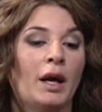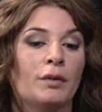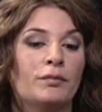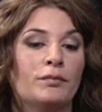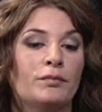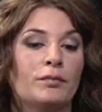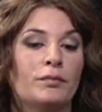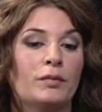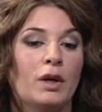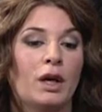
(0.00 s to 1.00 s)
um,
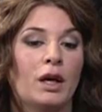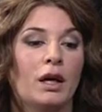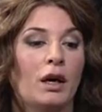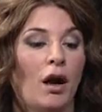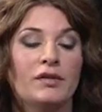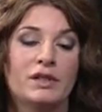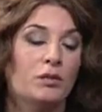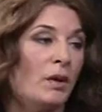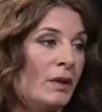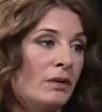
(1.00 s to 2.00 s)

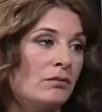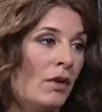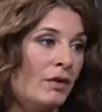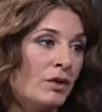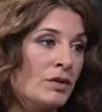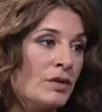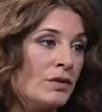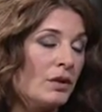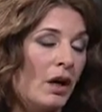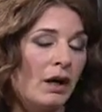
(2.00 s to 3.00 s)
obviously women,
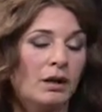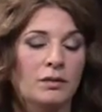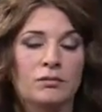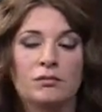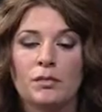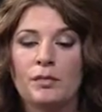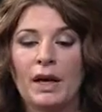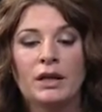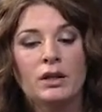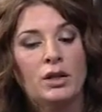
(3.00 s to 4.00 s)
mothers, um,
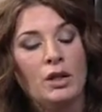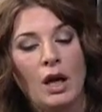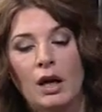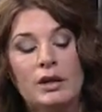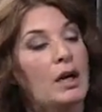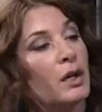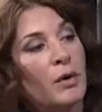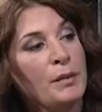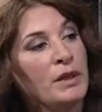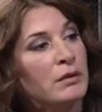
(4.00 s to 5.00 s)
but uh, young
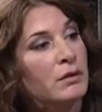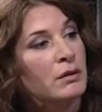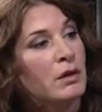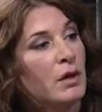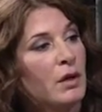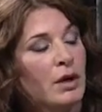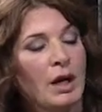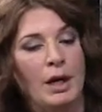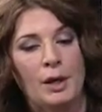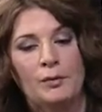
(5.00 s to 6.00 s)
women,
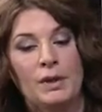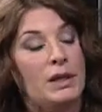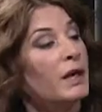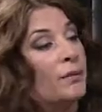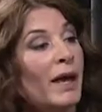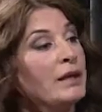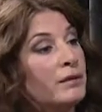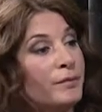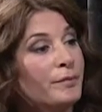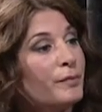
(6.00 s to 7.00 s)
um, young men